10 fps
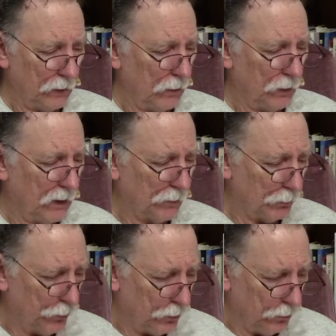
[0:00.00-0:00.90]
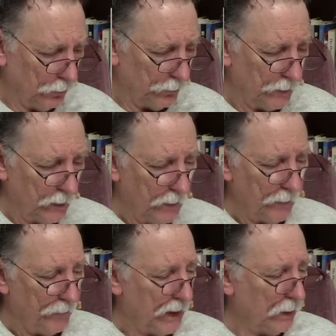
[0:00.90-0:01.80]
they were never proved.
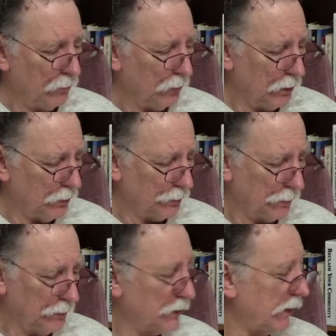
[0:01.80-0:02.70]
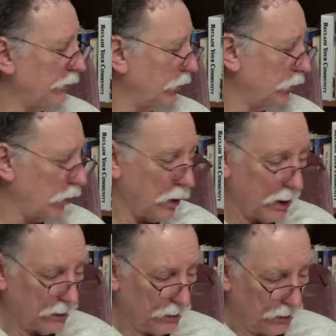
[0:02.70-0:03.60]
They arose from several
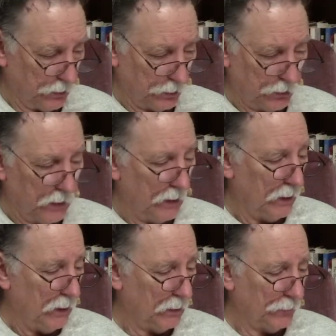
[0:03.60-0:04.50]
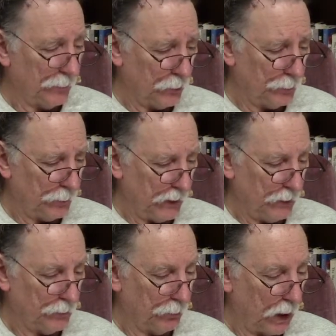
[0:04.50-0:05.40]
causes. In the first
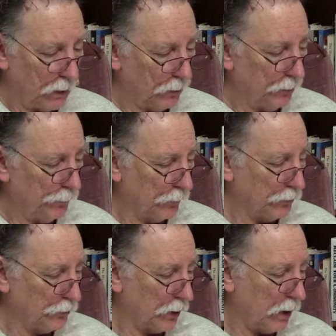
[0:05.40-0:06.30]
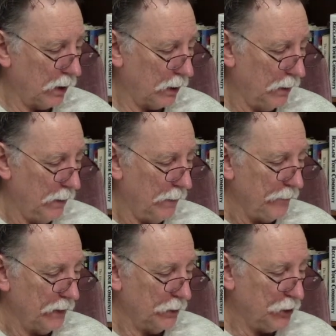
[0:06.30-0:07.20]
place, Barlow foresaw
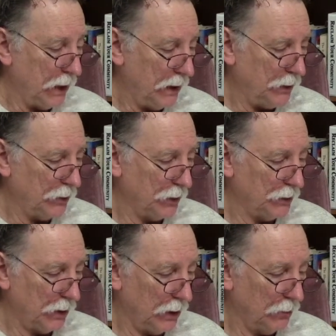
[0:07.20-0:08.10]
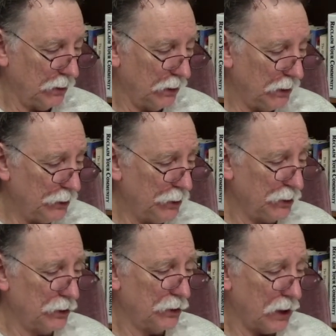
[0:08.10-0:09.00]
the changes in
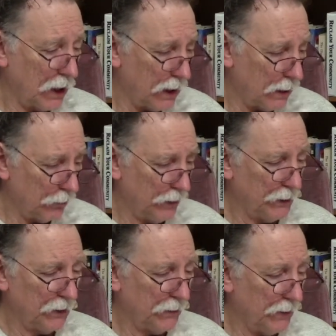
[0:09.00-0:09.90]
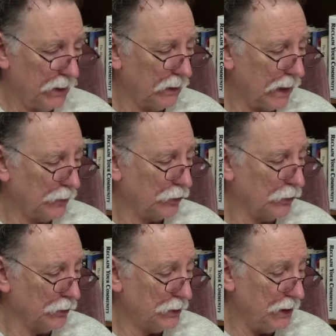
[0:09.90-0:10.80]
religious tolerance and
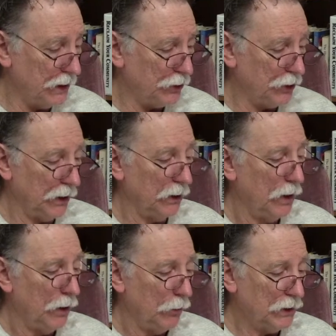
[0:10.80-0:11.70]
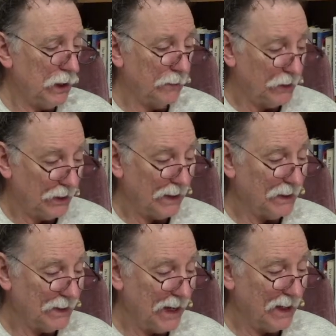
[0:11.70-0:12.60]
theological teaching which have
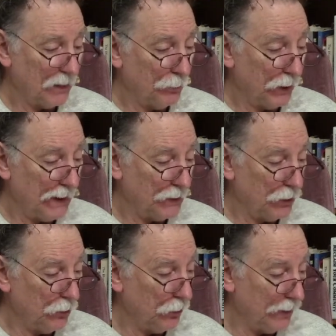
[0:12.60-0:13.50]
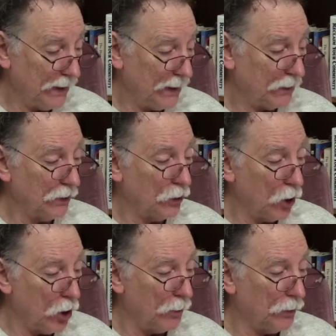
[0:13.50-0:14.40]
since taken place in New England
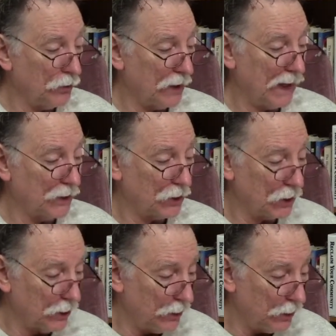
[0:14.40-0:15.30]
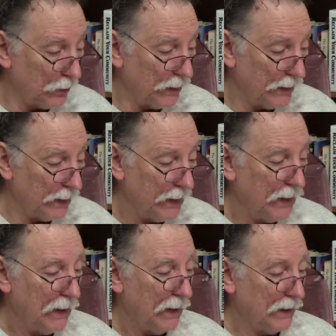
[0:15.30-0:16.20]
almost as clearly
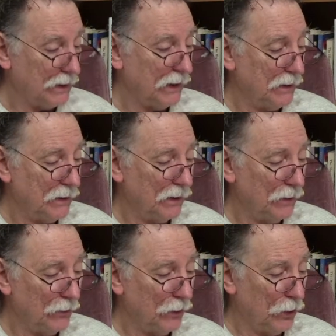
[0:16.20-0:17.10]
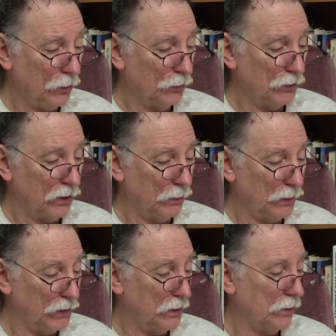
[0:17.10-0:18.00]
as he did those in
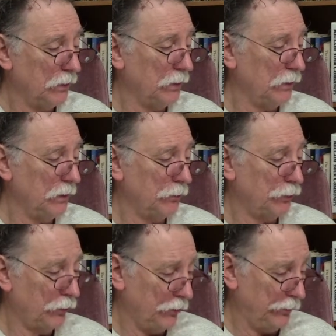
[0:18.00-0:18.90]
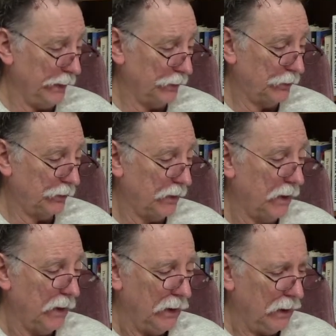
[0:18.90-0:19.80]
material improvements.
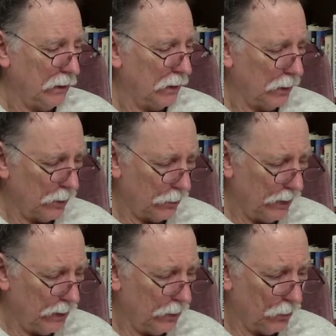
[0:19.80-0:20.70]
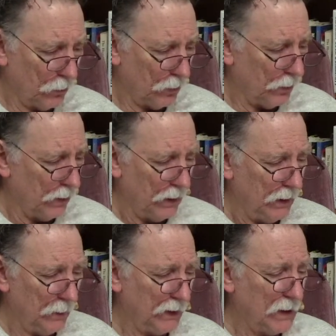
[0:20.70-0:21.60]
In uttering or
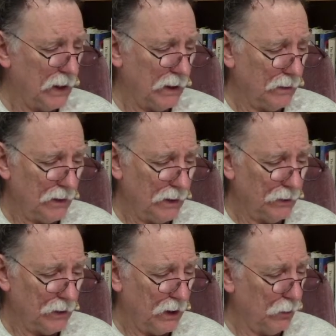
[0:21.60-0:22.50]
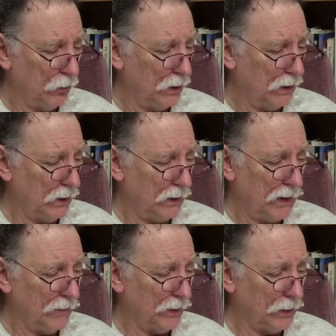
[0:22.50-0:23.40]
imitating these, he would
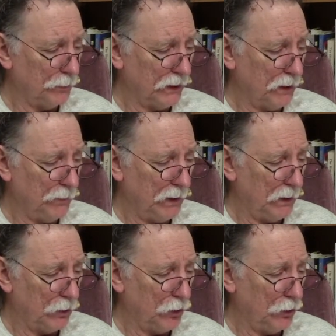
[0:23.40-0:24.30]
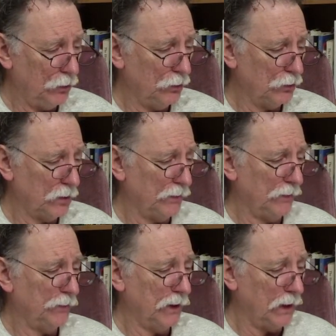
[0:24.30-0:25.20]
inevitably be accused of
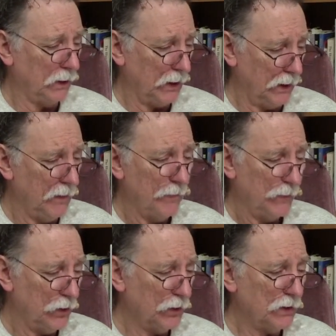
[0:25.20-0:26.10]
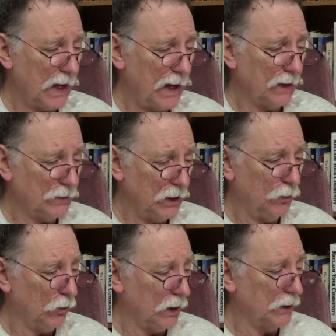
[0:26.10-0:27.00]
infidelity, just as he
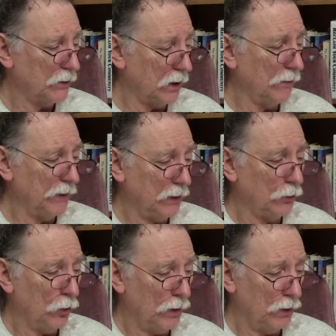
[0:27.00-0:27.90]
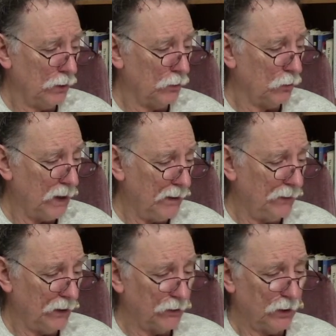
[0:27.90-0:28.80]
was of incoherent
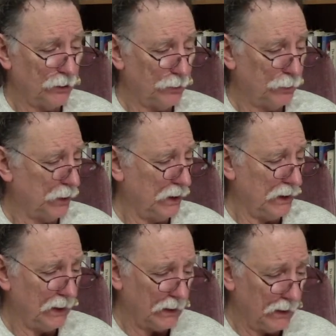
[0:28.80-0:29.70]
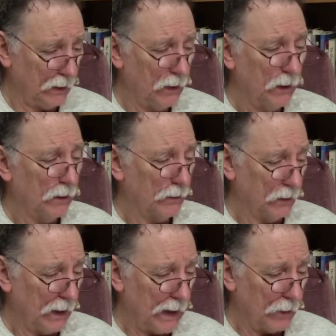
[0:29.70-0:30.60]
ravings in his predicting the
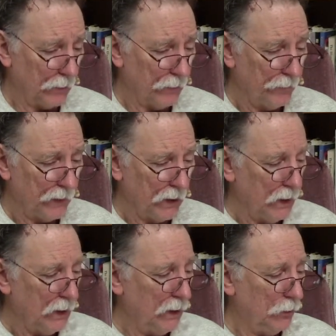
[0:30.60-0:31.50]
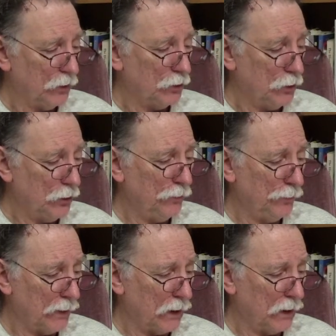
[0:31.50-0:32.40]
latter. He was too
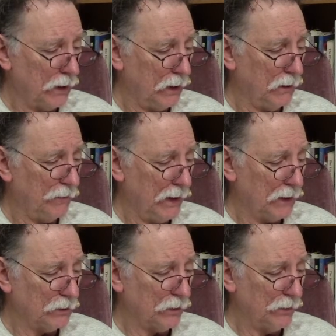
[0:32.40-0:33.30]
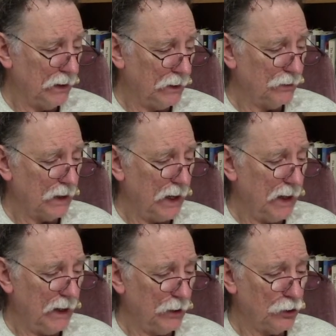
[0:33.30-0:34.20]
far in advance of his
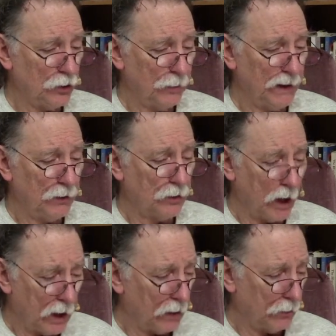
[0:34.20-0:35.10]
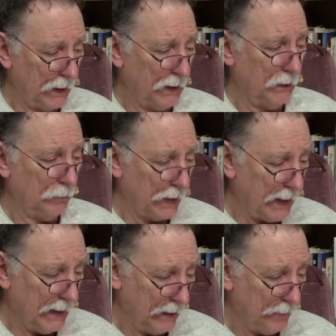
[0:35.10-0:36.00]
age to be tolerated
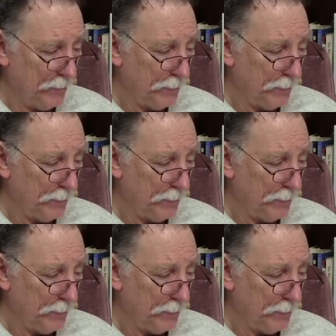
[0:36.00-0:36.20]
by it.